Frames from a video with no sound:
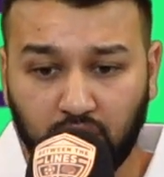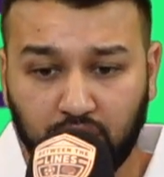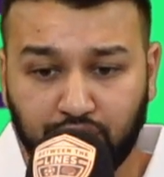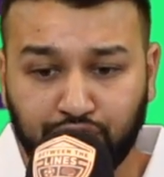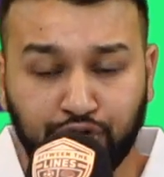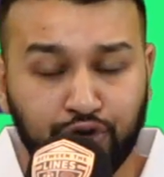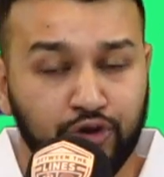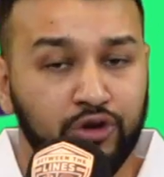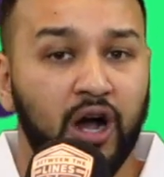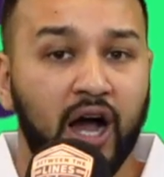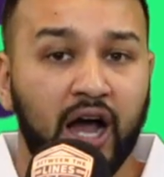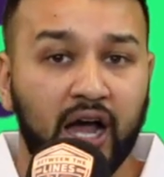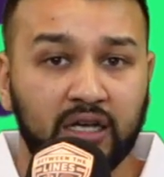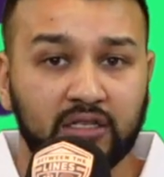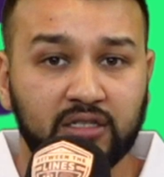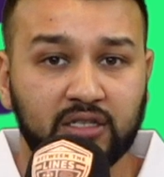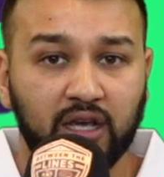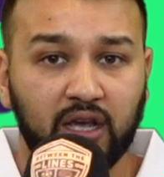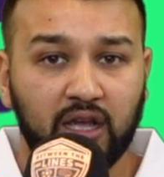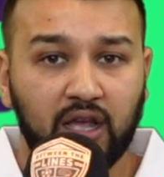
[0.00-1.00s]
You
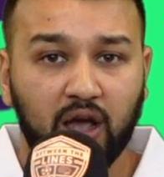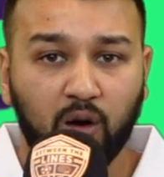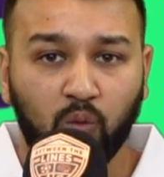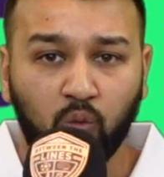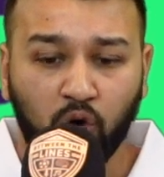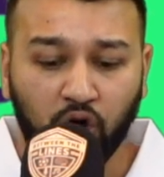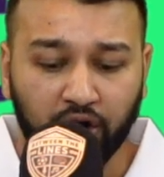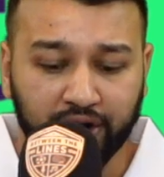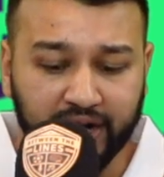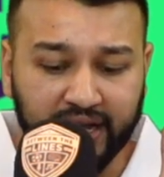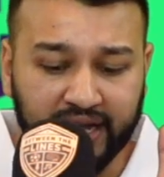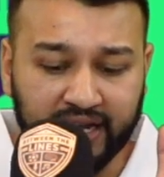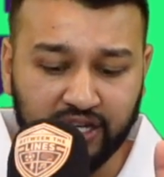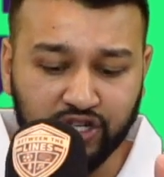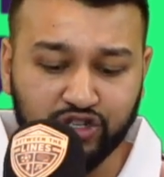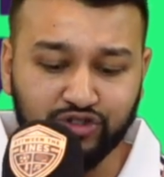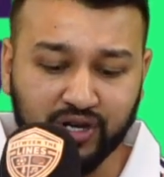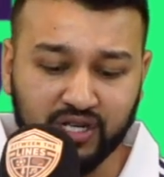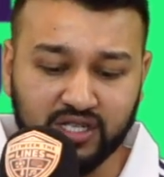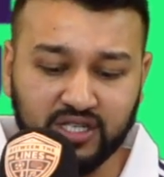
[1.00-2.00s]
guys, what an
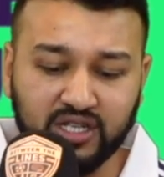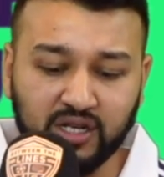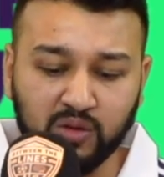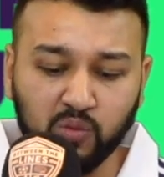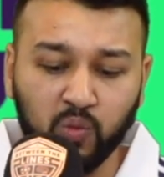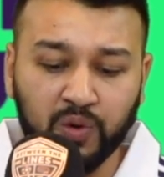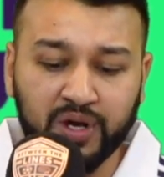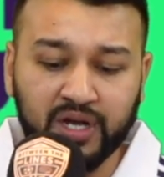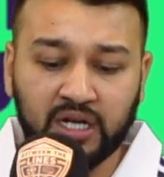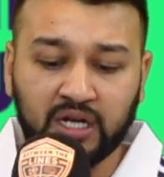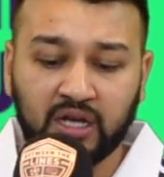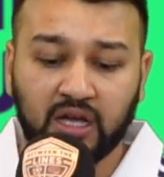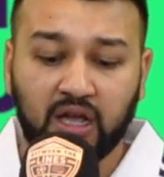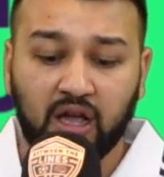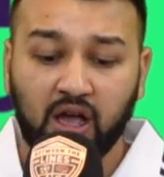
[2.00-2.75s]
interesting week.